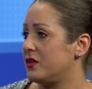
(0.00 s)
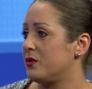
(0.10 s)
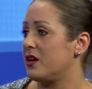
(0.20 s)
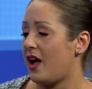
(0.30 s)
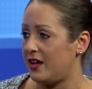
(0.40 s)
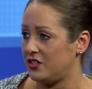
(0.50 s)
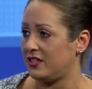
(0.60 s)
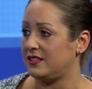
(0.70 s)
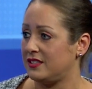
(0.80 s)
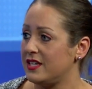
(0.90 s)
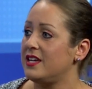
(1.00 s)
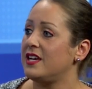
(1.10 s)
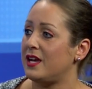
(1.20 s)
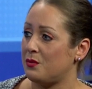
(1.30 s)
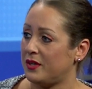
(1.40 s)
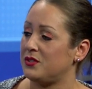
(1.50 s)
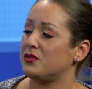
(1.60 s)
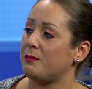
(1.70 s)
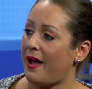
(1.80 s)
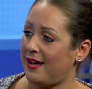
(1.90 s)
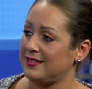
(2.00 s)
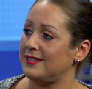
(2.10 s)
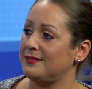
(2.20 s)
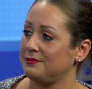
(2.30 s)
We're not just in Western Mass.